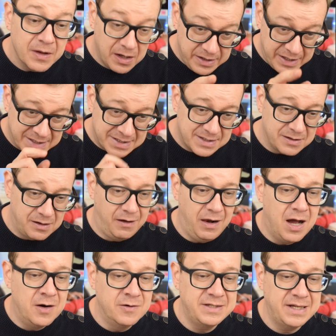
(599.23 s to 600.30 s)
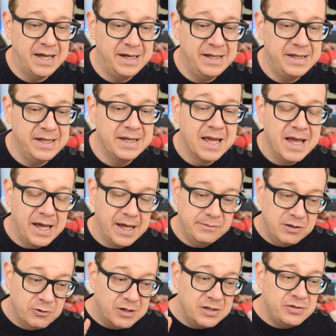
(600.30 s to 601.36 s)
Yes, allows editing. And
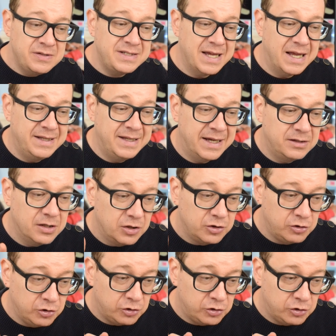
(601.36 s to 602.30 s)
we want to set that to